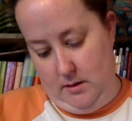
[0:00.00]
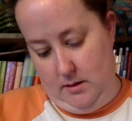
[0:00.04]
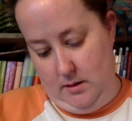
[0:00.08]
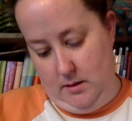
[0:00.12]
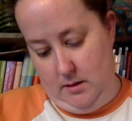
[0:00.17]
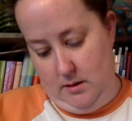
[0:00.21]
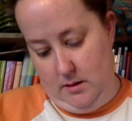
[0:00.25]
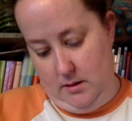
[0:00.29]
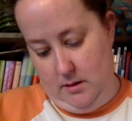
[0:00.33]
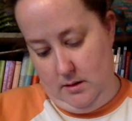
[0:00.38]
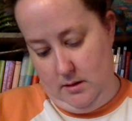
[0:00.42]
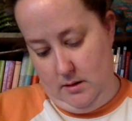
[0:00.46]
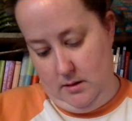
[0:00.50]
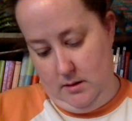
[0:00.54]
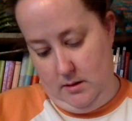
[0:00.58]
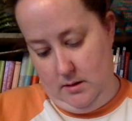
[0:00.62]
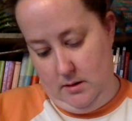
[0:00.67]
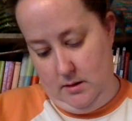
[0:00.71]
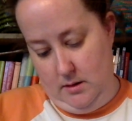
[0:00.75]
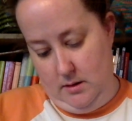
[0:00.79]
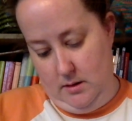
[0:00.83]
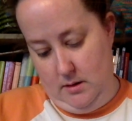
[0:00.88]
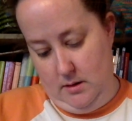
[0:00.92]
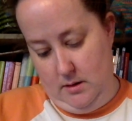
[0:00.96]

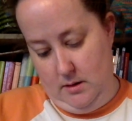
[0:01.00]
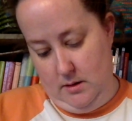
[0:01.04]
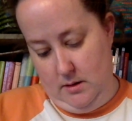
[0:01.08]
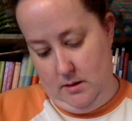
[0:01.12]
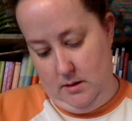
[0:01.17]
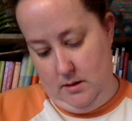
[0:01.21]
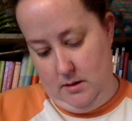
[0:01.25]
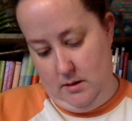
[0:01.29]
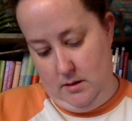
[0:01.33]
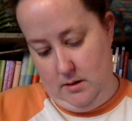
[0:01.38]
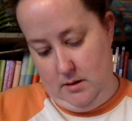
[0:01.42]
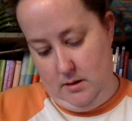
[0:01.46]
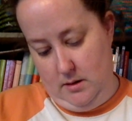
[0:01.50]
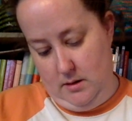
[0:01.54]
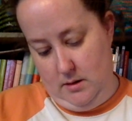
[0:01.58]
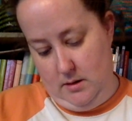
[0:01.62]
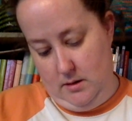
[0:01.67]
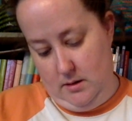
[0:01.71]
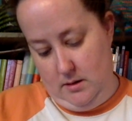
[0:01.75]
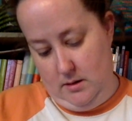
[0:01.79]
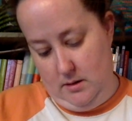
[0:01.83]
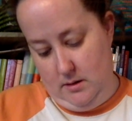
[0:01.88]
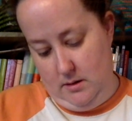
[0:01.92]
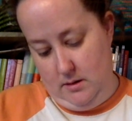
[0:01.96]

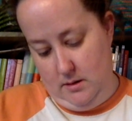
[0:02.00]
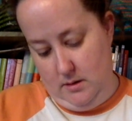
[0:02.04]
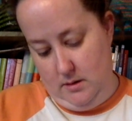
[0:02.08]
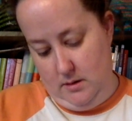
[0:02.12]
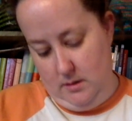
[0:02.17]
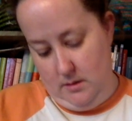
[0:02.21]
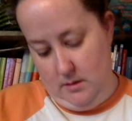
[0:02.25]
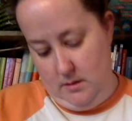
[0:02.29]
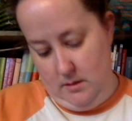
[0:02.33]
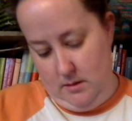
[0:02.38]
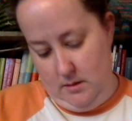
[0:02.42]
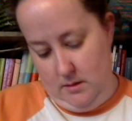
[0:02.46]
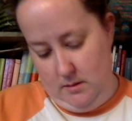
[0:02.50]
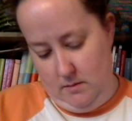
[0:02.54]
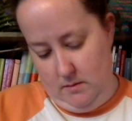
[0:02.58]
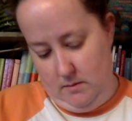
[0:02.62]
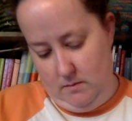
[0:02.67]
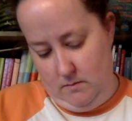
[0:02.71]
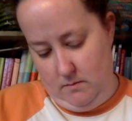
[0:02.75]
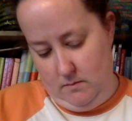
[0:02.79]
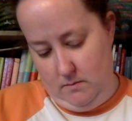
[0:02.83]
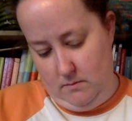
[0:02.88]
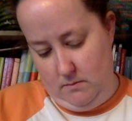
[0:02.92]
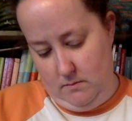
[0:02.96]

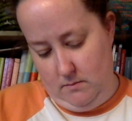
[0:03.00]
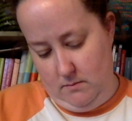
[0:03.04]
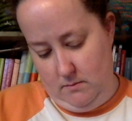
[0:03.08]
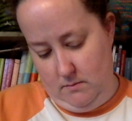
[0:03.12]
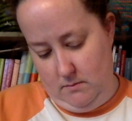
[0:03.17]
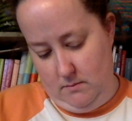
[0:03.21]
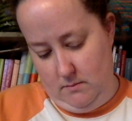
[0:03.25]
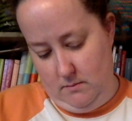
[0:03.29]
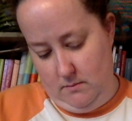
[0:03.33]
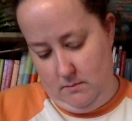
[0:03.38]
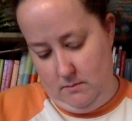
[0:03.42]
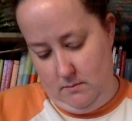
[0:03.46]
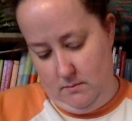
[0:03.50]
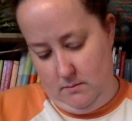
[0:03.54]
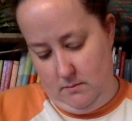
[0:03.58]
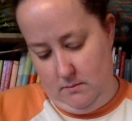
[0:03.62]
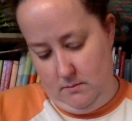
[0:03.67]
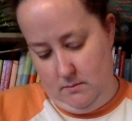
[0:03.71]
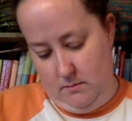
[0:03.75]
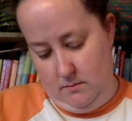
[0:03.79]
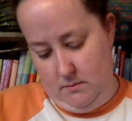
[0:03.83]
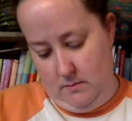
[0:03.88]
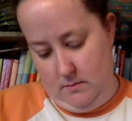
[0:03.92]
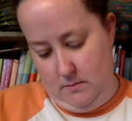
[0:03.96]

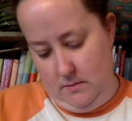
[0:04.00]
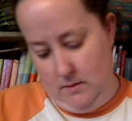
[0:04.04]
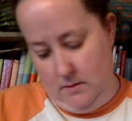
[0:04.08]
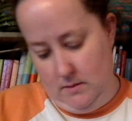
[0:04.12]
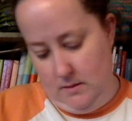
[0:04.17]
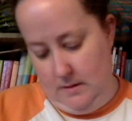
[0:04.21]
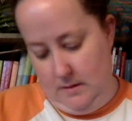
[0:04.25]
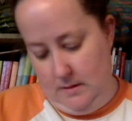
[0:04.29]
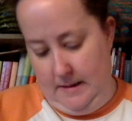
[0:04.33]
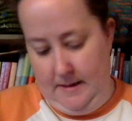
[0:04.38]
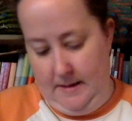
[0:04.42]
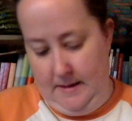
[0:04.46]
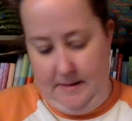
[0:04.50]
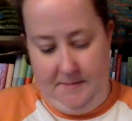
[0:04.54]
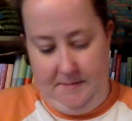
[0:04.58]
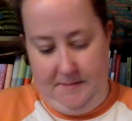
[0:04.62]
(no one is talking)